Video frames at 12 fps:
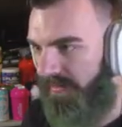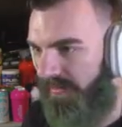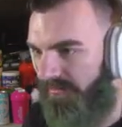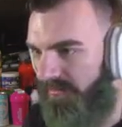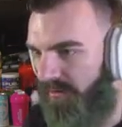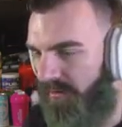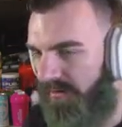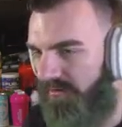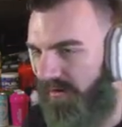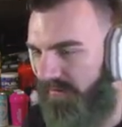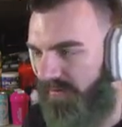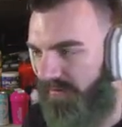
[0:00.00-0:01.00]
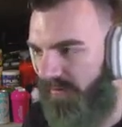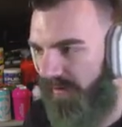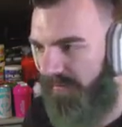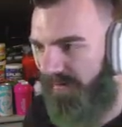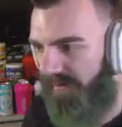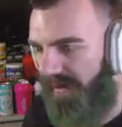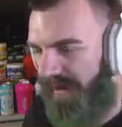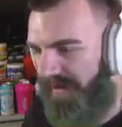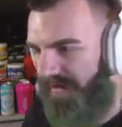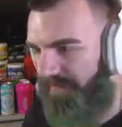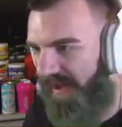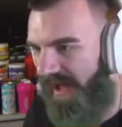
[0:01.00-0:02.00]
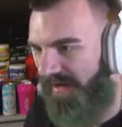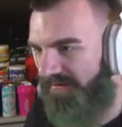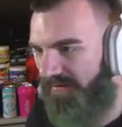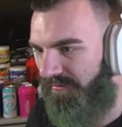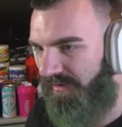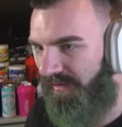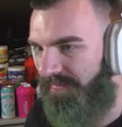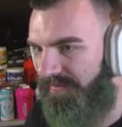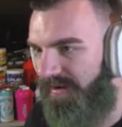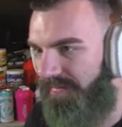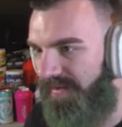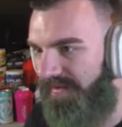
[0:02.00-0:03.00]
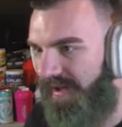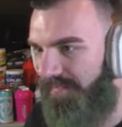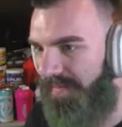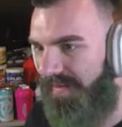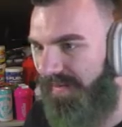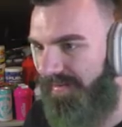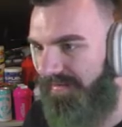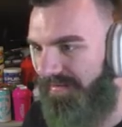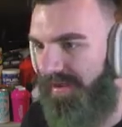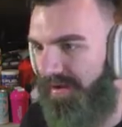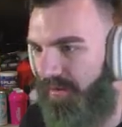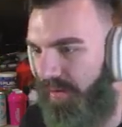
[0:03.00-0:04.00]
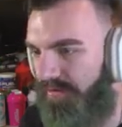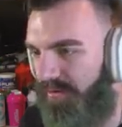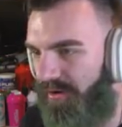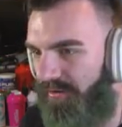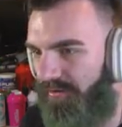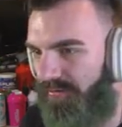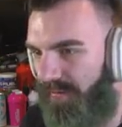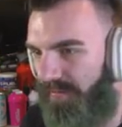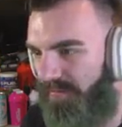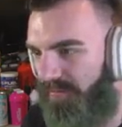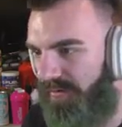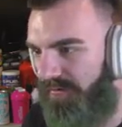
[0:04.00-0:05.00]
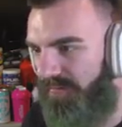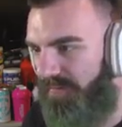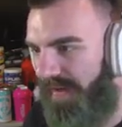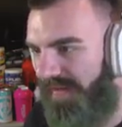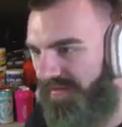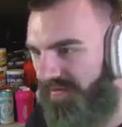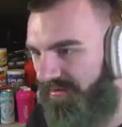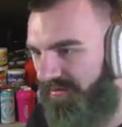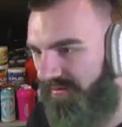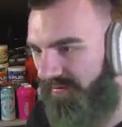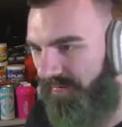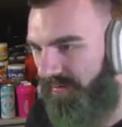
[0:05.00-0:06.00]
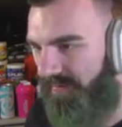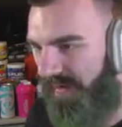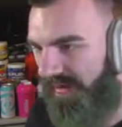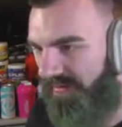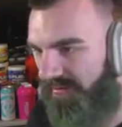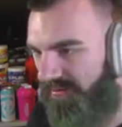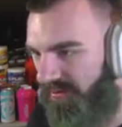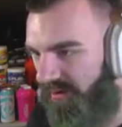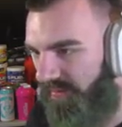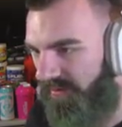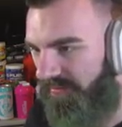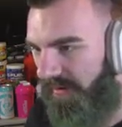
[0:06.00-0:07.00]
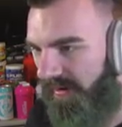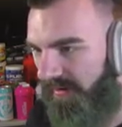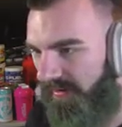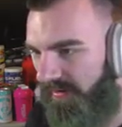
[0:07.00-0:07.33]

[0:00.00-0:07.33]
there's no quick draw for this weapon, and I'm actually really upset about that, because quick draw on this weapon would make this, would make it so much better.